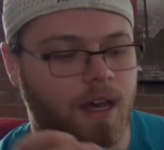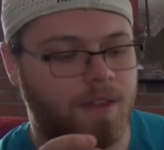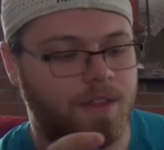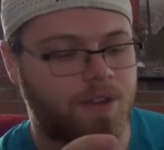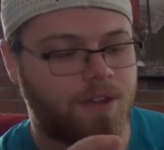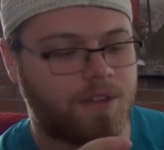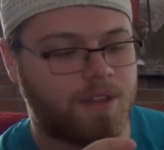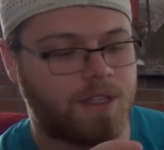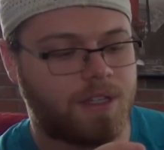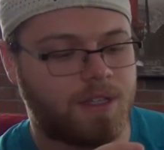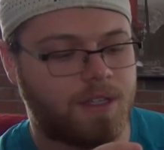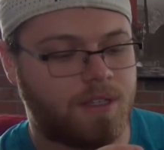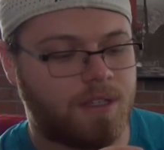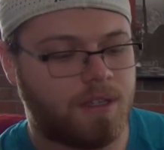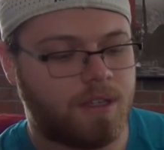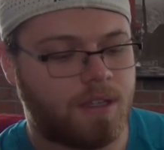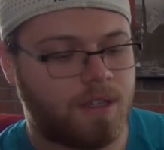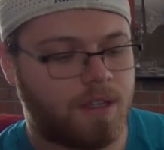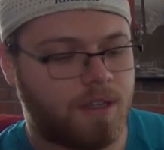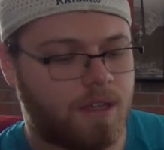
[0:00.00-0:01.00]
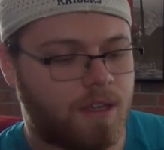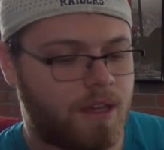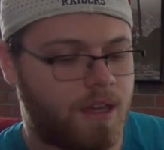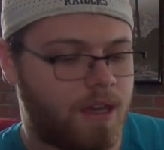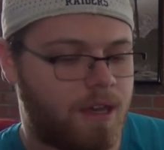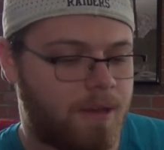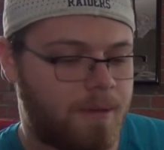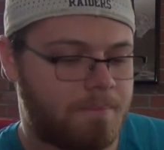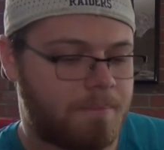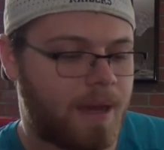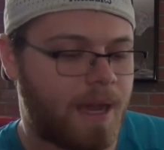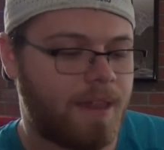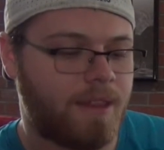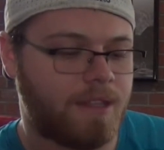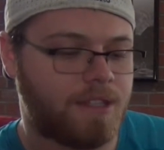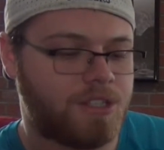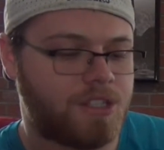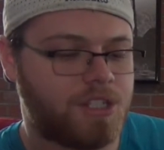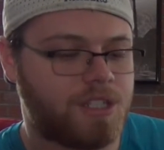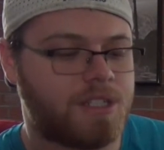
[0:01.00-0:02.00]
they're the
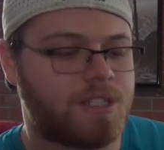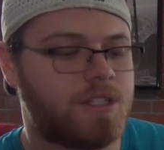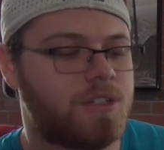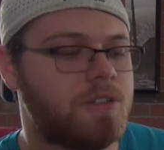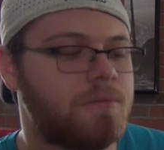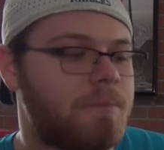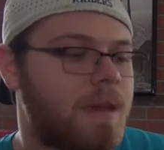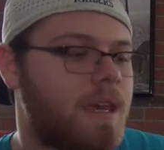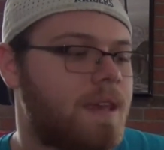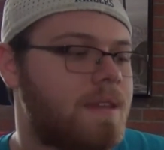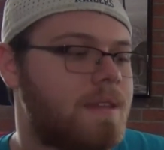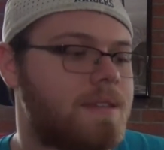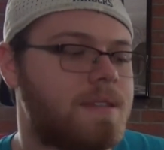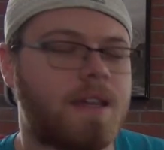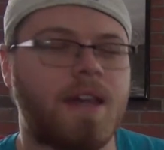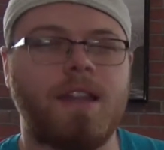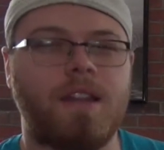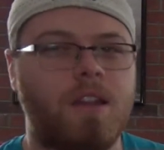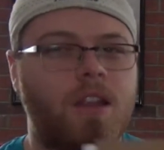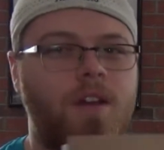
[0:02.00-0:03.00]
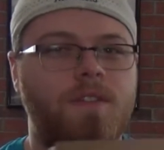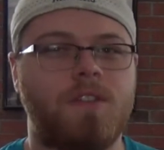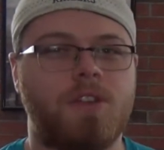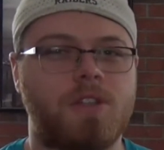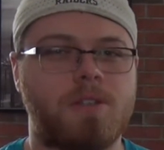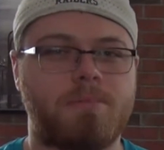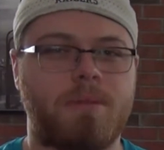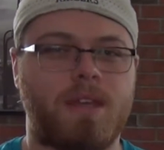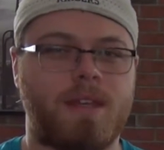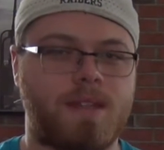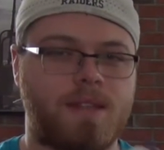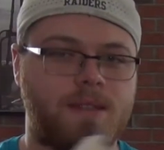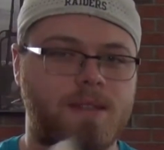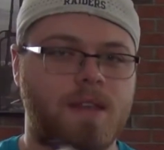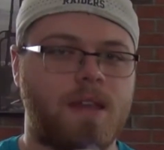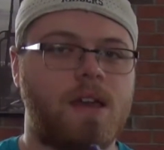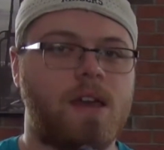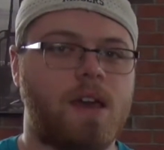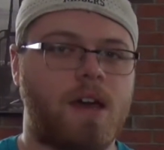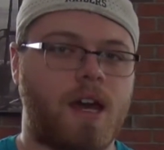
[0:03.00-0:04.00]
Pilot G2 pens. I love those
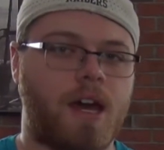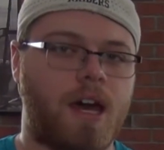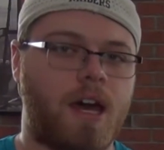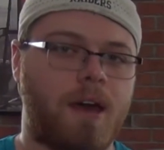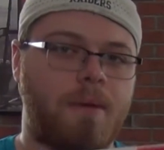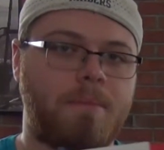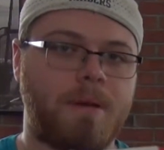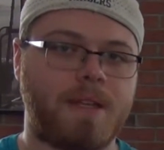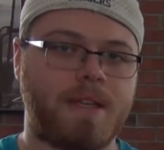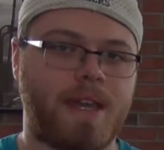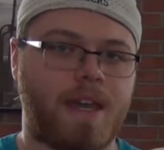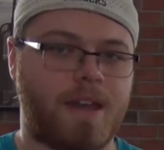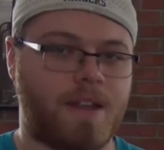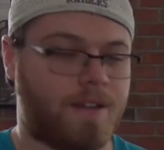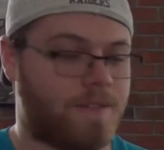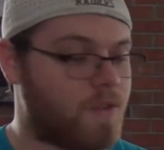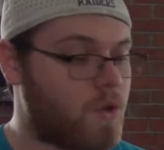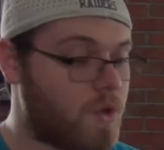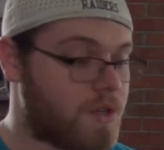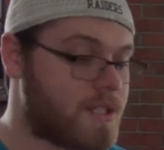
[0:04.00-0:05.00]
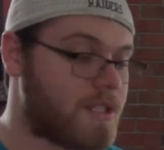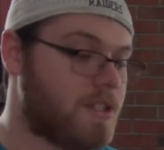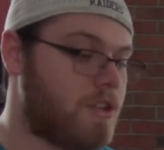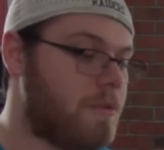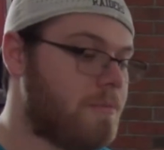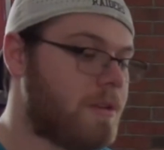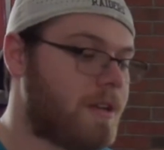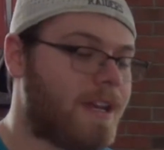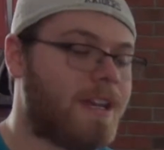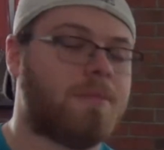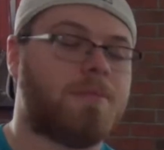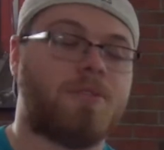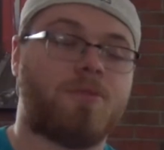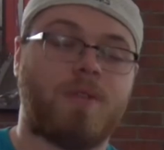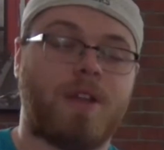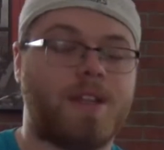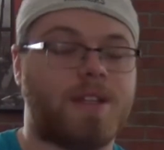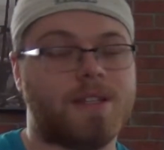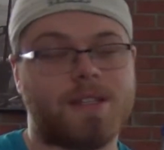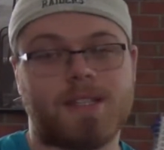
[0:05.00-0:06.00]
pens. But yeah, and of course the notebook had to be
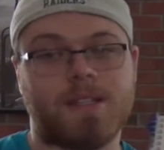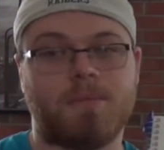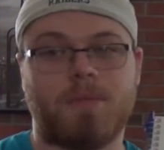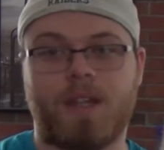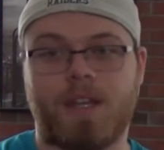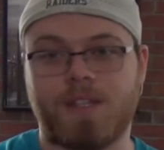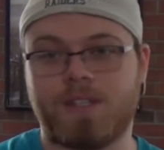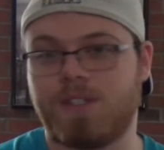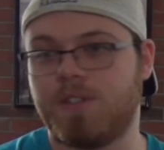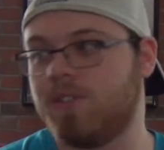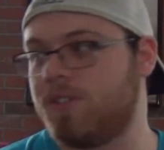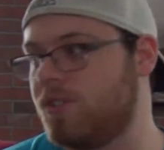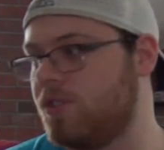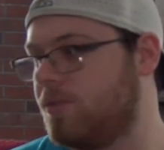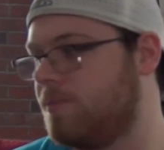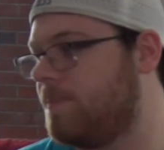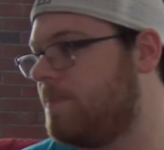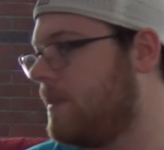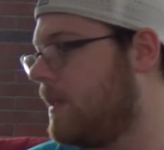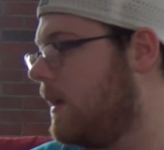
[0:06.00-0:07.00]
red to symbolize YouTube.